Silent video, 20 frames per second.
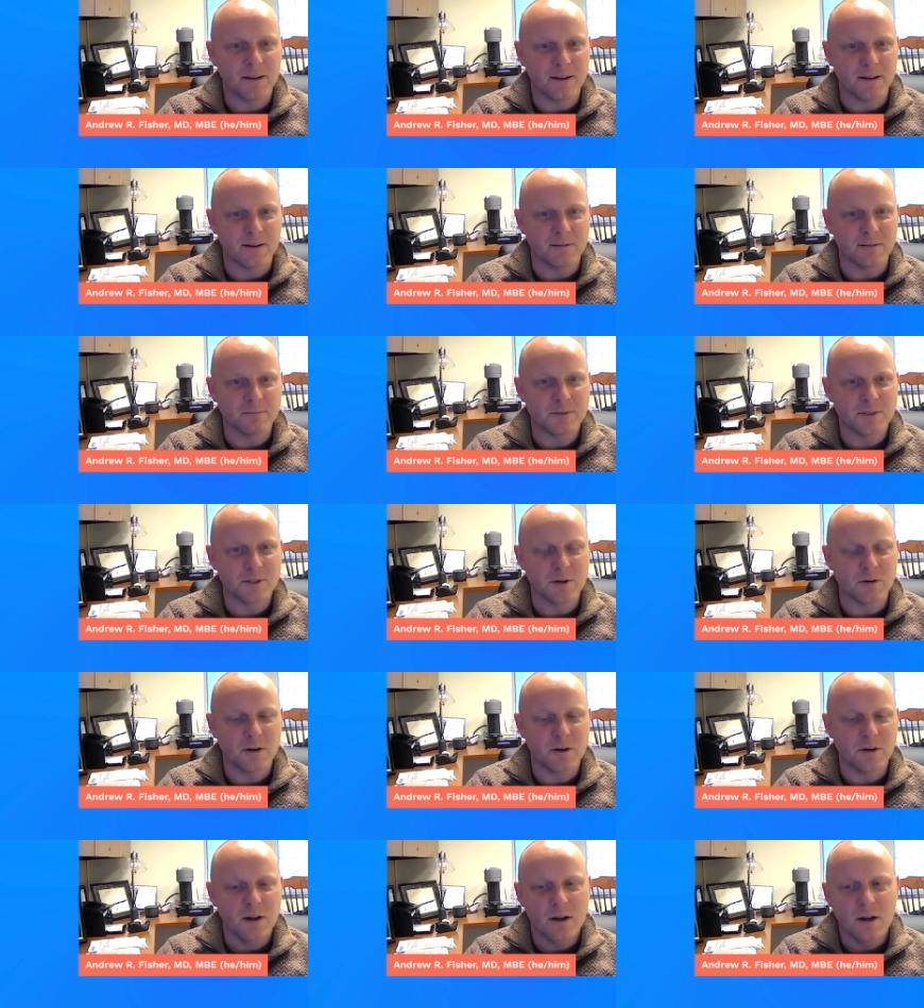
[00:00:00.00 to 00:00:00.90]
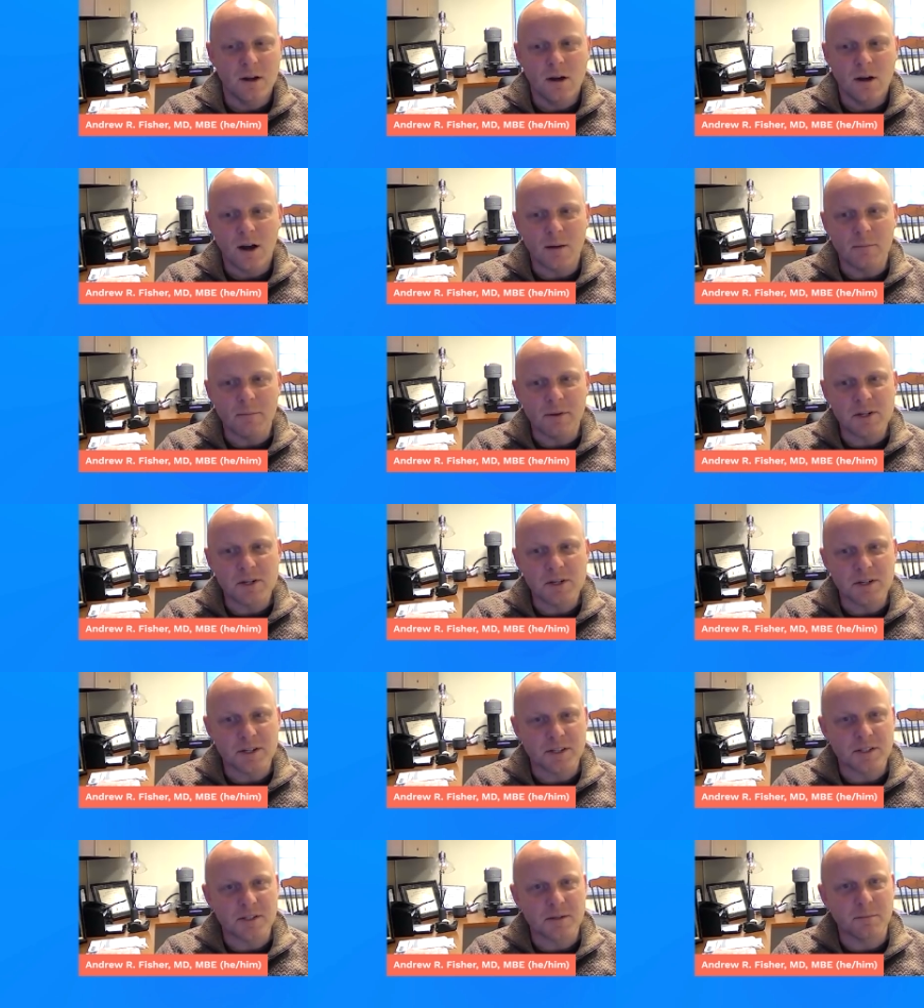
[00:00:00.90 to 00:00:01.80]
Um, so, our
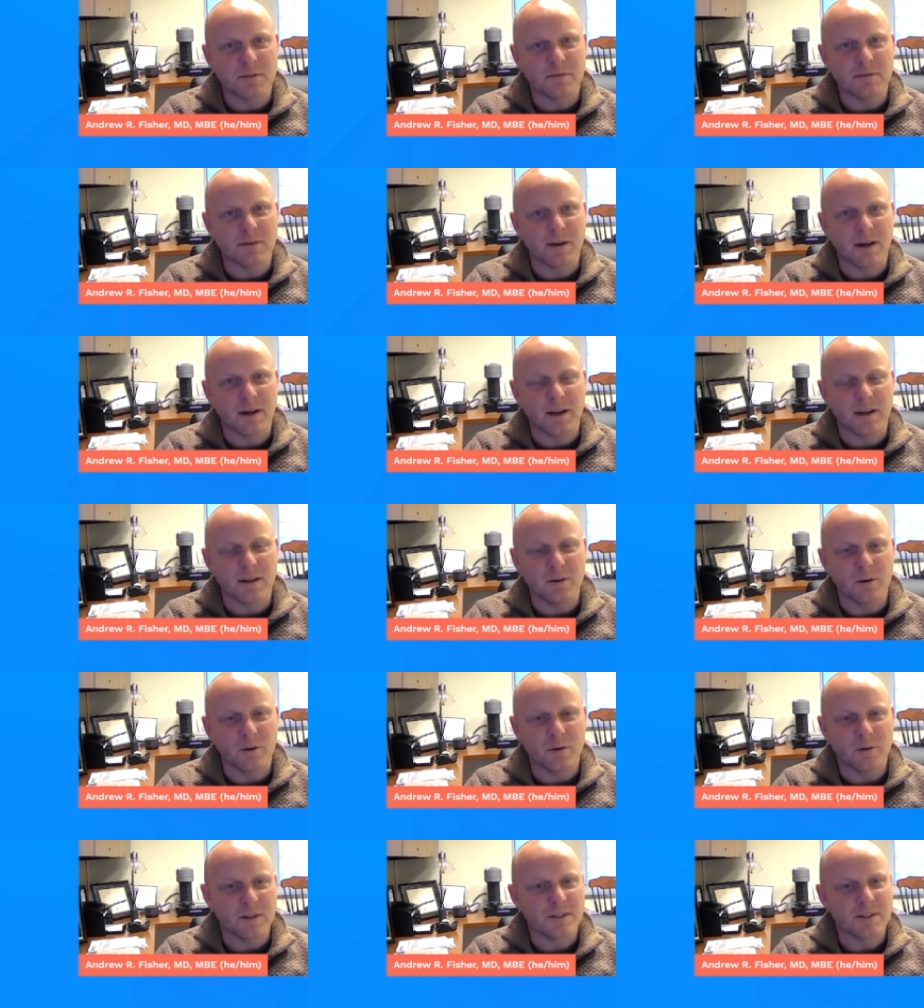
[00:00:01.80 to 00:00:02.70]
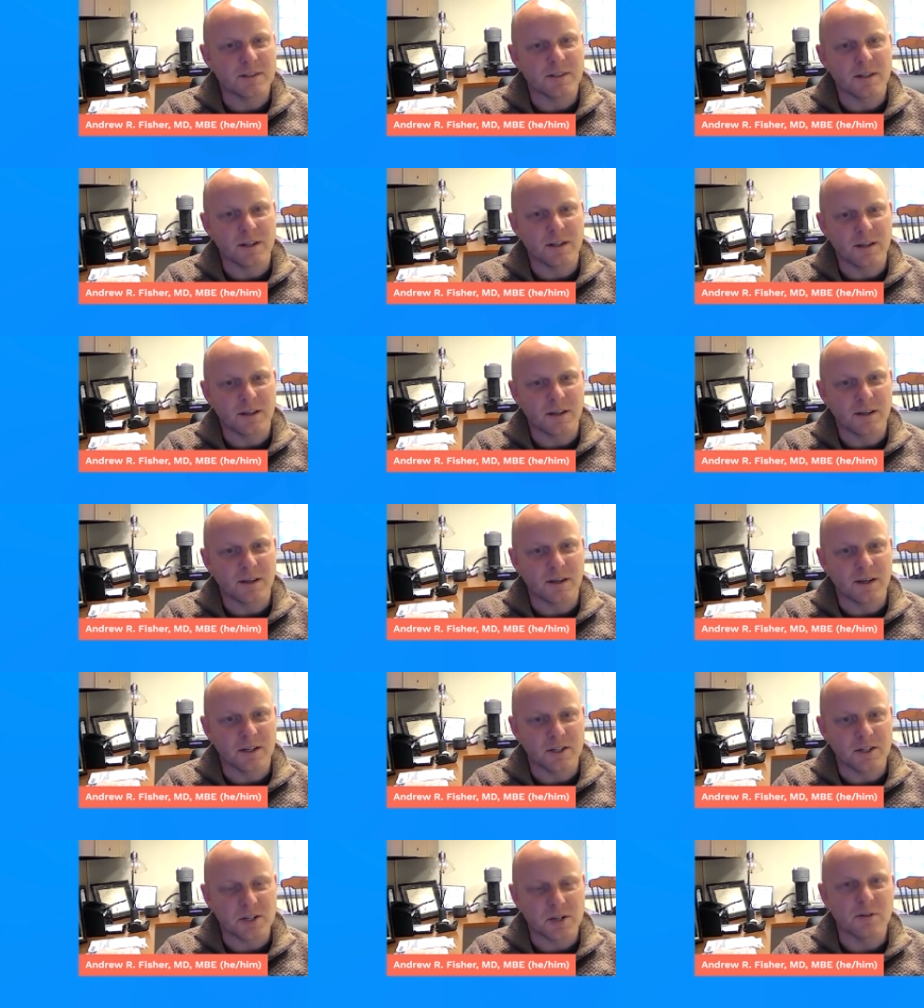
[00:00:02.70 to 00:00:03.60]
mission is to provide holistic
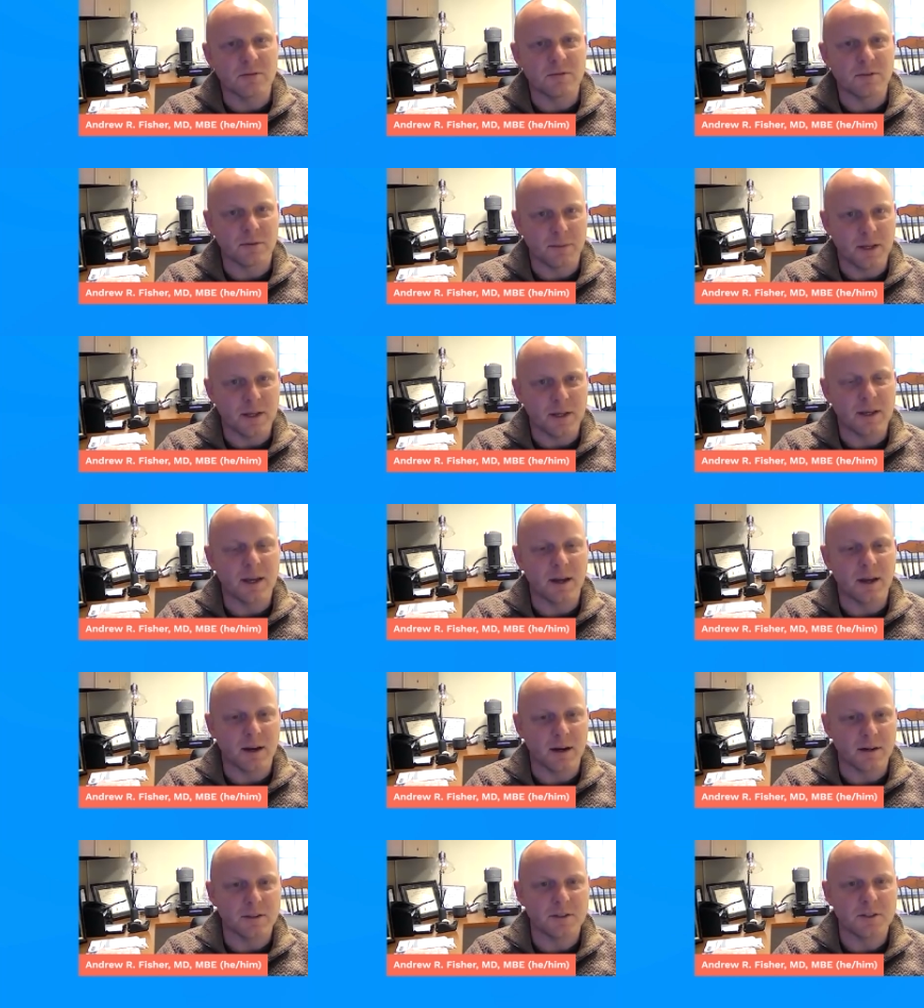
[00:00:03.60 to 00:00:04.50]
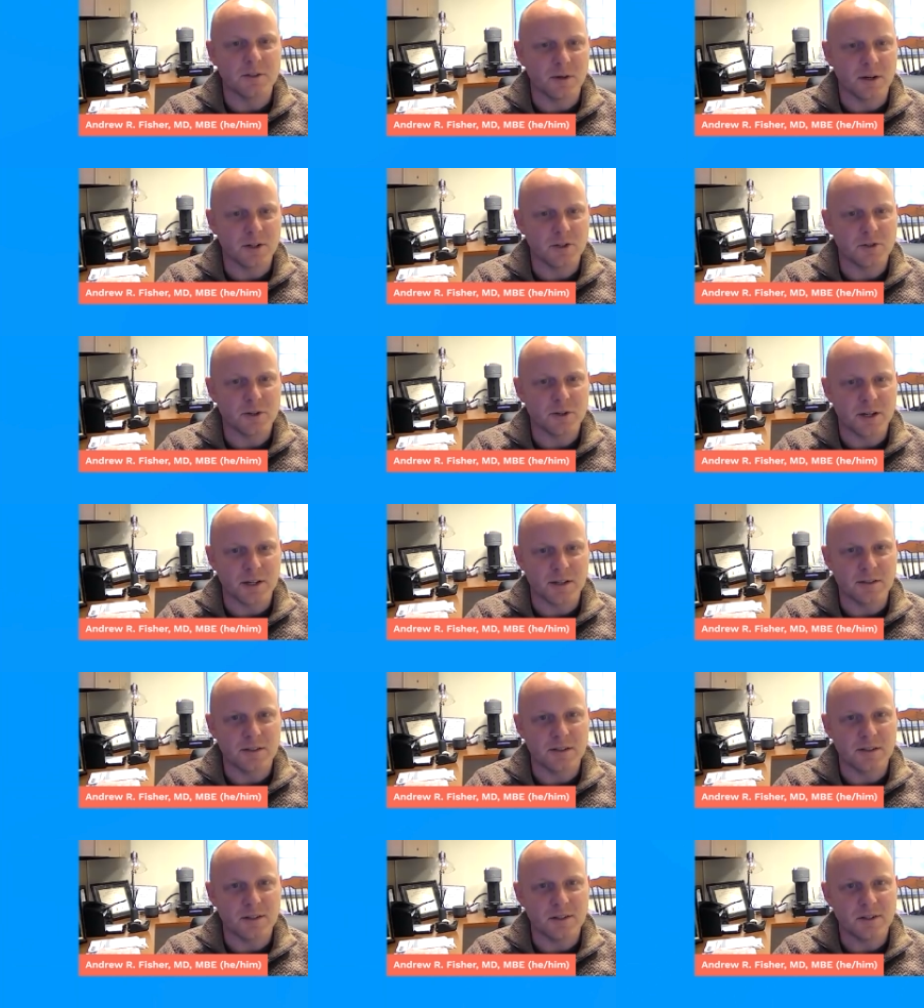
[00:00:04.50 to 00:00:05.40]
uh, gender affirming care to our
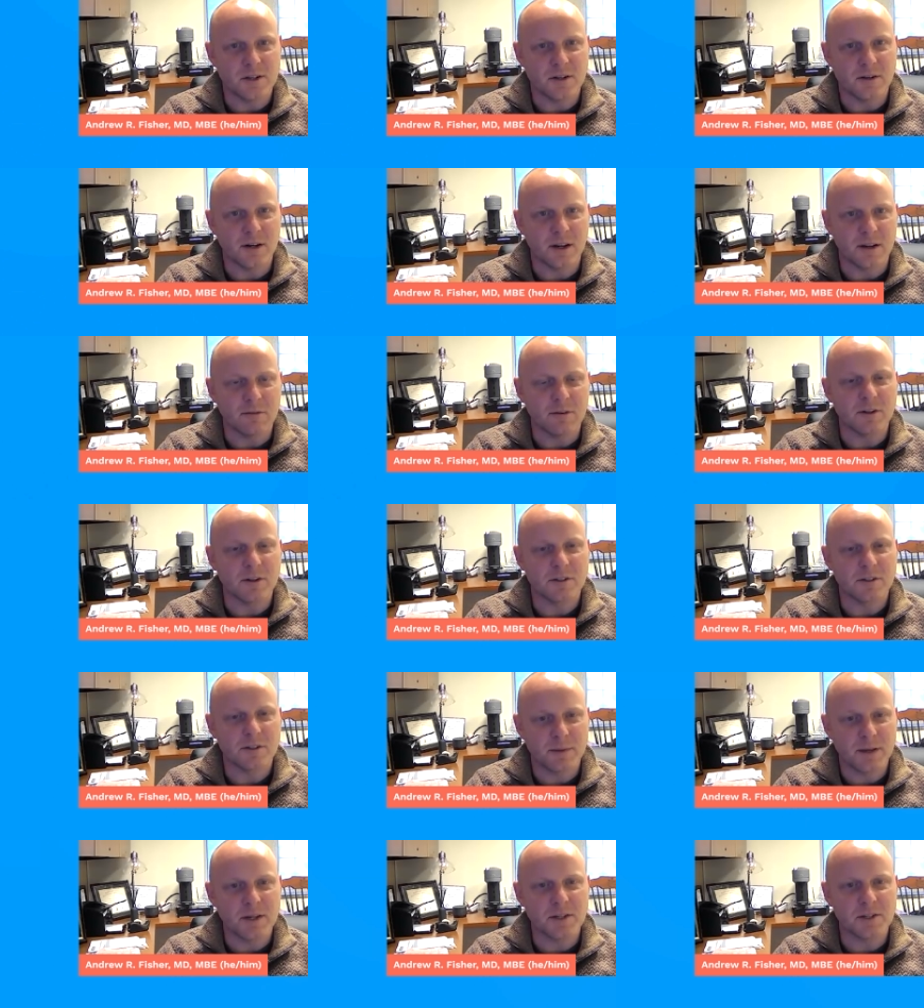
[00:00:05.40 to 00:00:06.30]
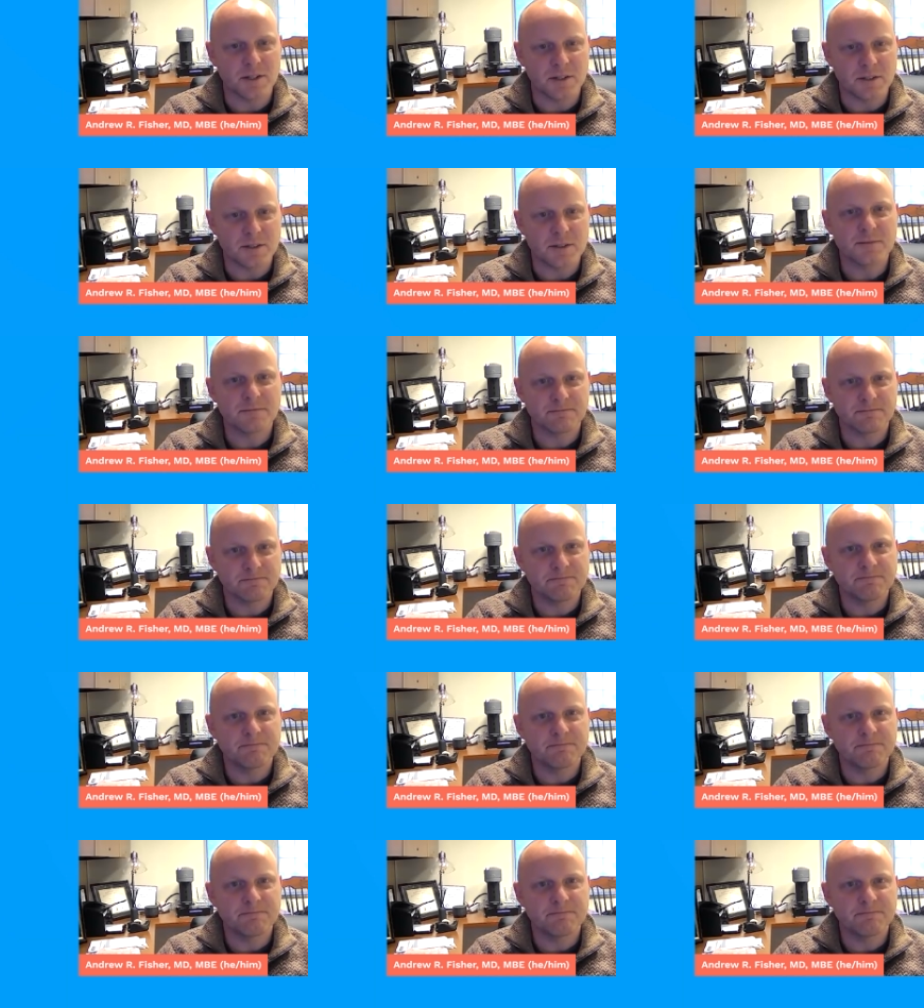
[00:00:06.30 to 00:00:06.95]
trans and gender diverse patients.